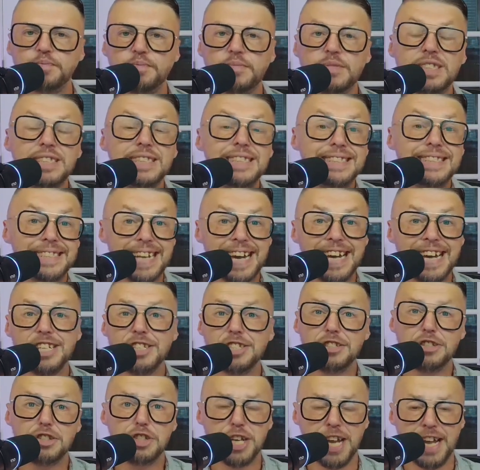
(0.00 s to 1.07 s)
Studies
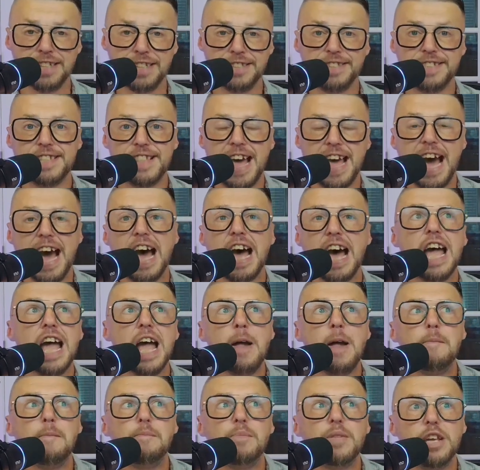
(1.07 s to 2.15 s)
suggest that
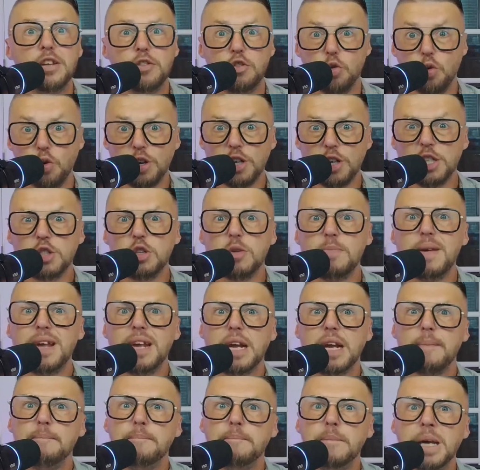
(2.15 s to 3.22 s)
in order to make
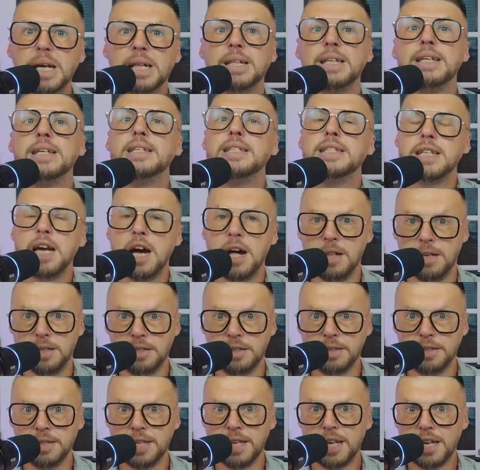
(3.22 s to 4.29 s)
a million
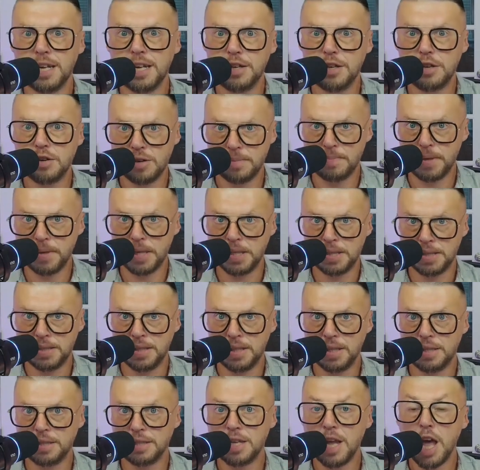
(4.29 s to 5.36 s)
dollars in your
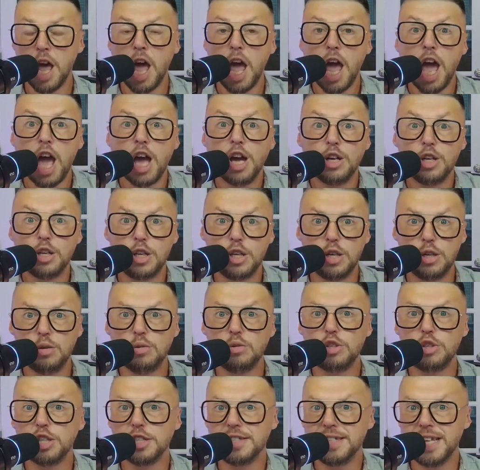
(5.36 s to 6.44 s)
business,
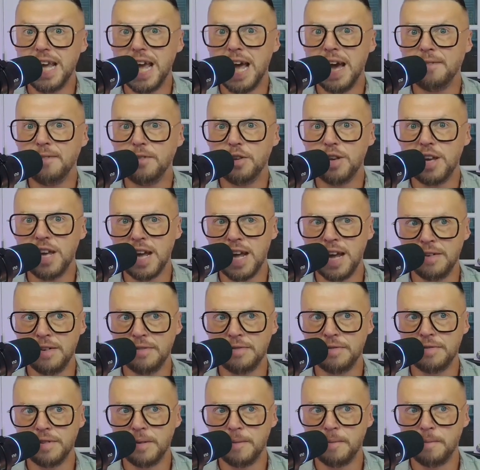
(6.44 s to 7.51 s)
you just have to
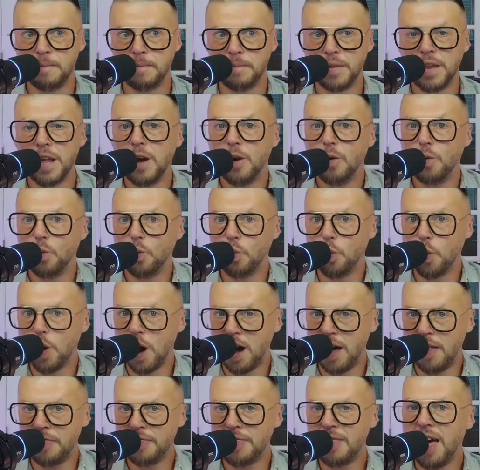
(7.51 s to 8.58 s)
have
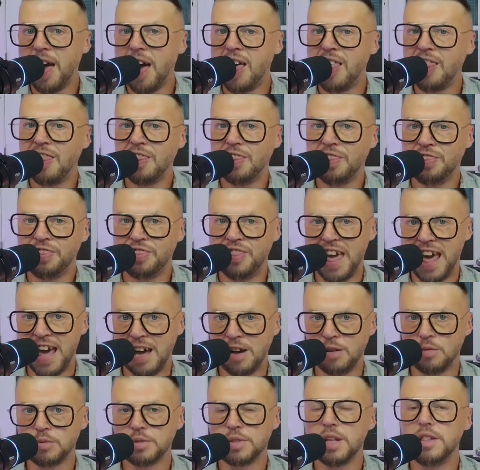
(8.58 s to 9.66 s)
one
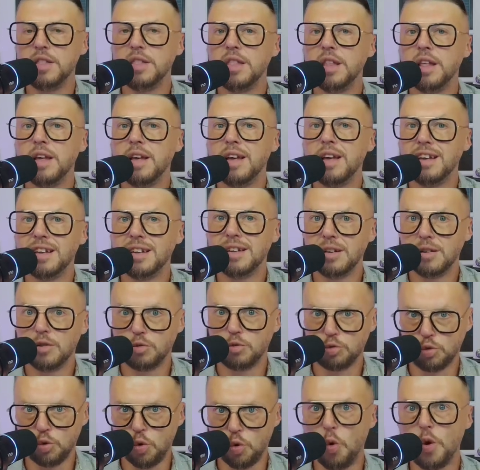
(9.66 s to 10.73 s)
thousand
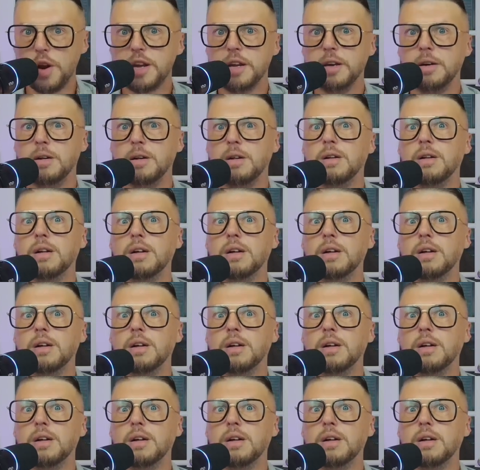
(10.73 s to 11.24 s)
royal,